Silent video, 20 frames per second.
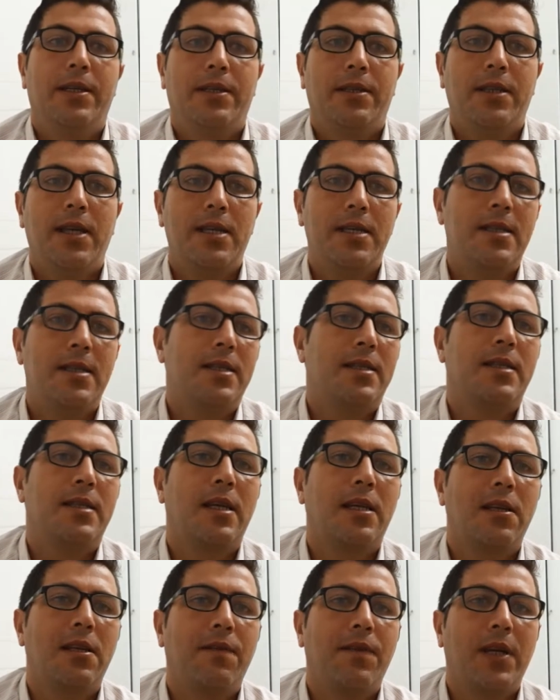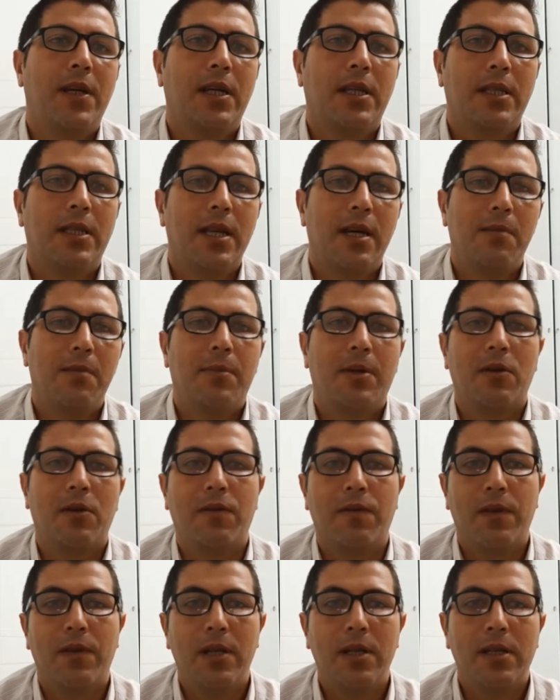There is a significant number
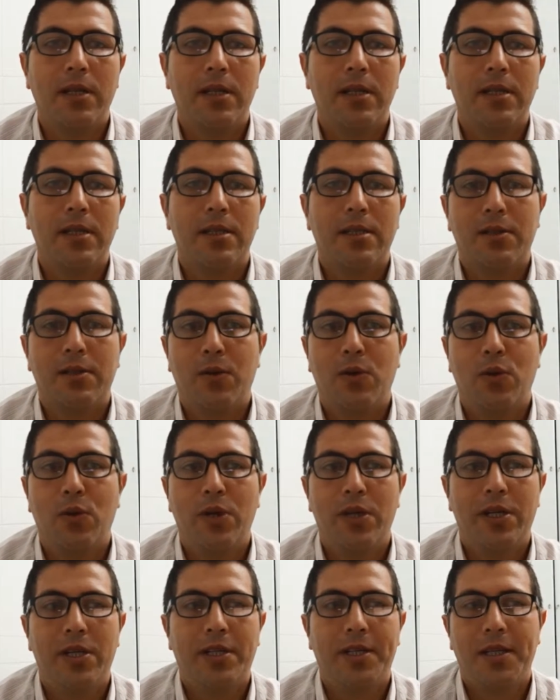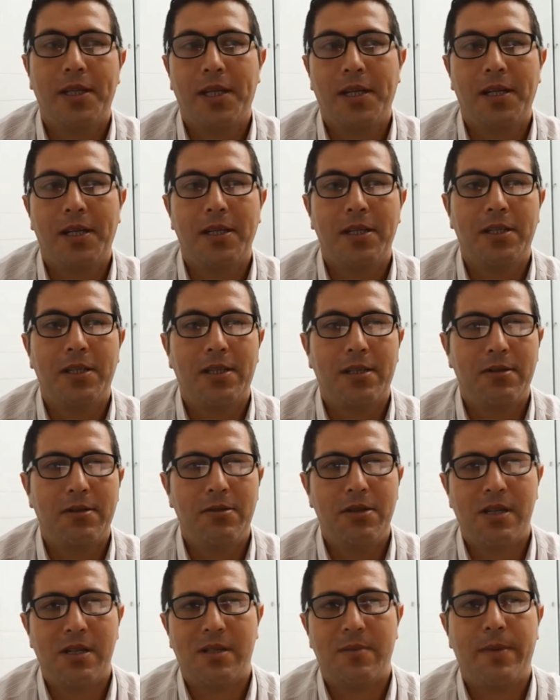of learners who learn English
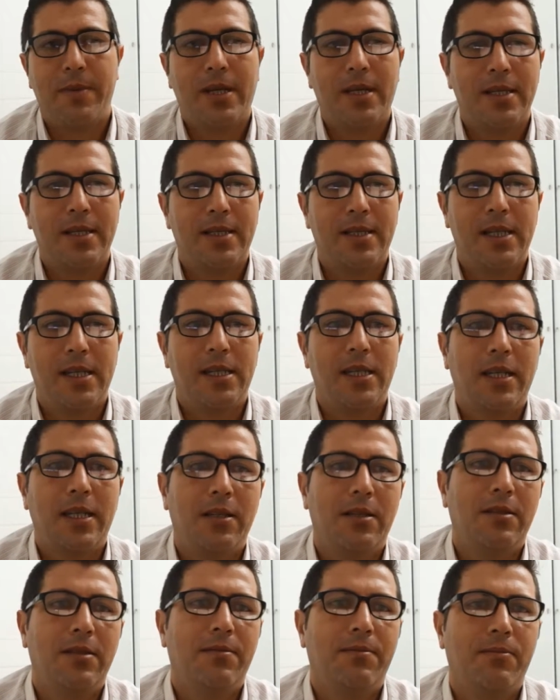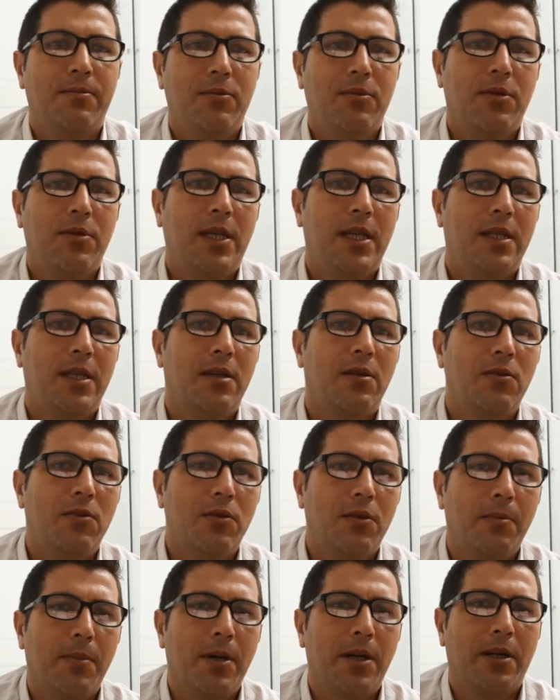just because they need to get a
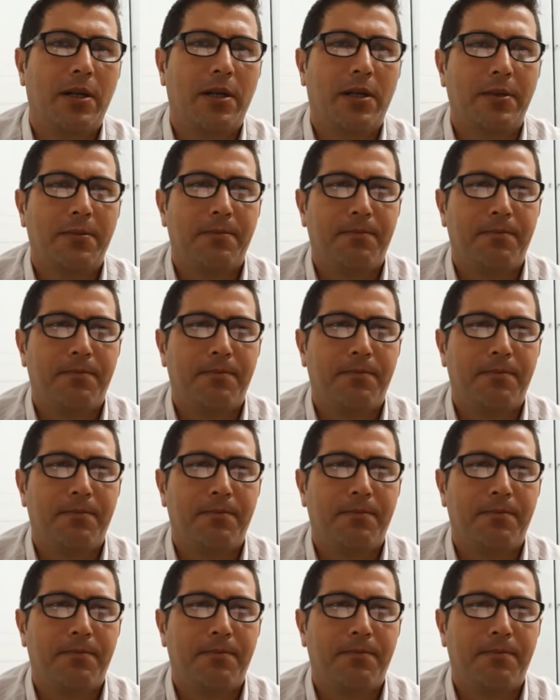good mark.